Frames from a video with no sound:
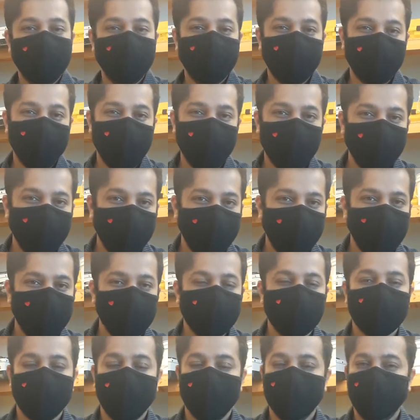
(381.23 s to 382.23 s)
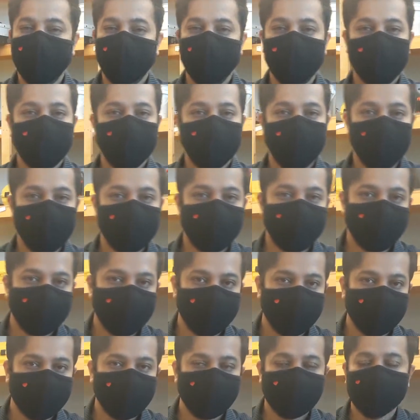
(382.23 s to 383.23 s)
problems, solving
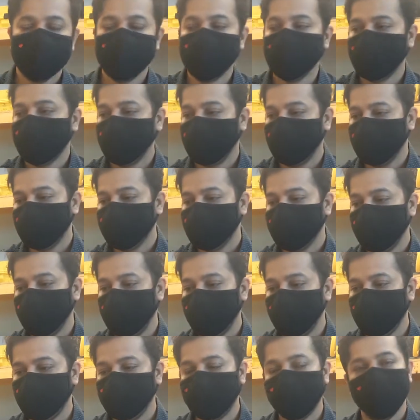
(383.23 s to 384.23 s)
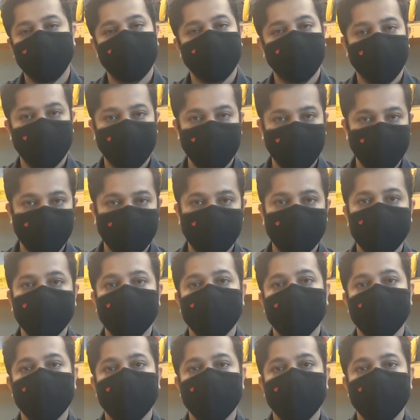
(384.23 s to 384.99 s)
equations. So we'll do that on Monday.